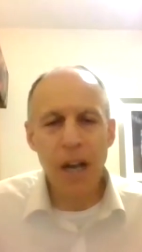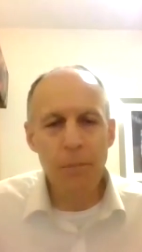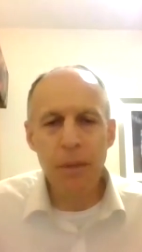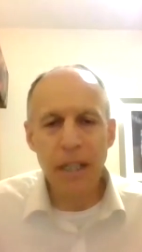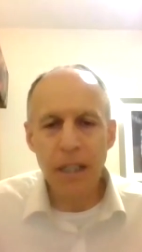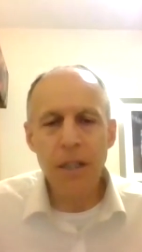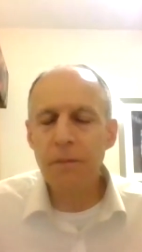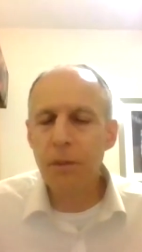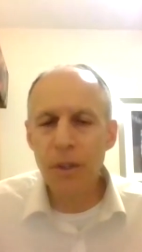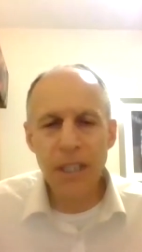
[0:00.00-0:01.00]
have not been.
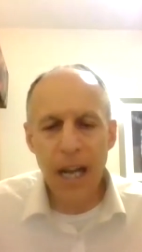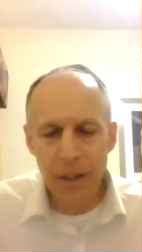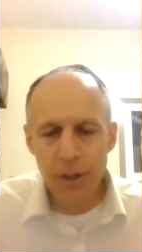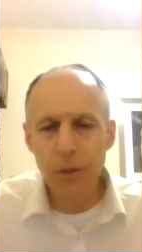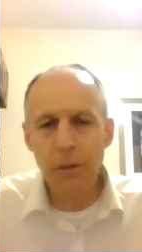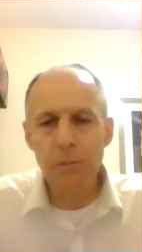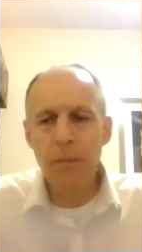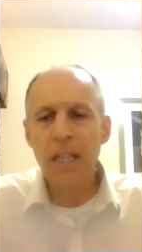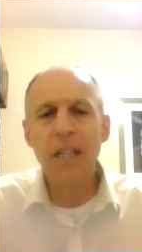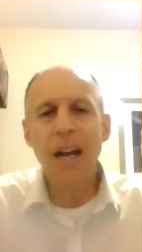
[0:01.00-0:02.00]
The first council
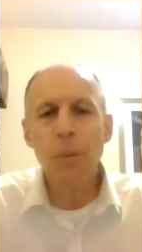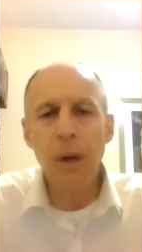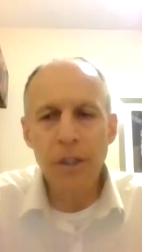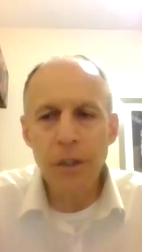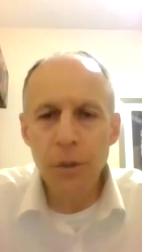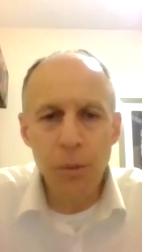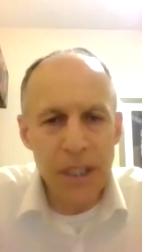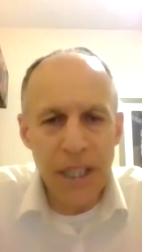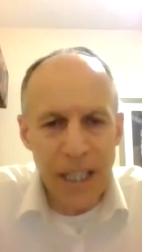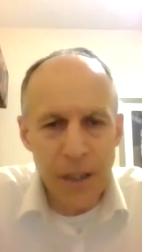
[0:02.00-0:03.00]
meeting I went to
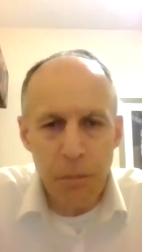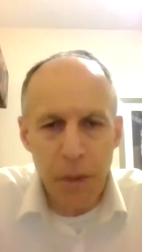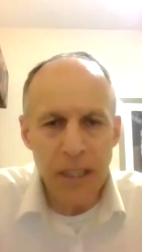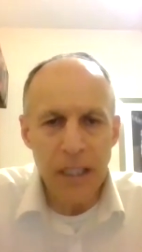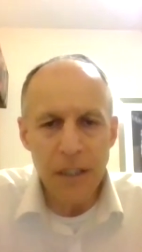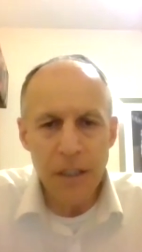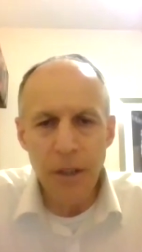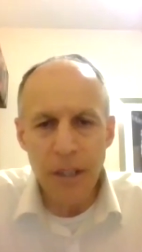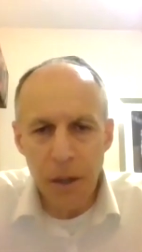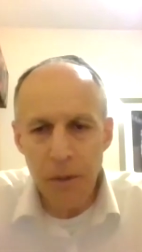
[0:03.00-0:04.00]
was last Monday,
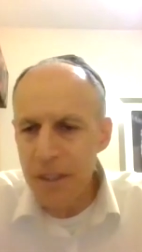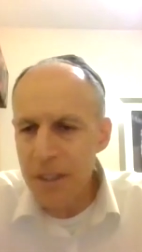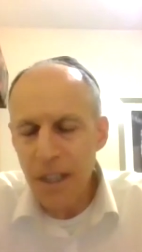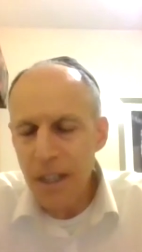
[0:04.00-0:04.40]
so I know it,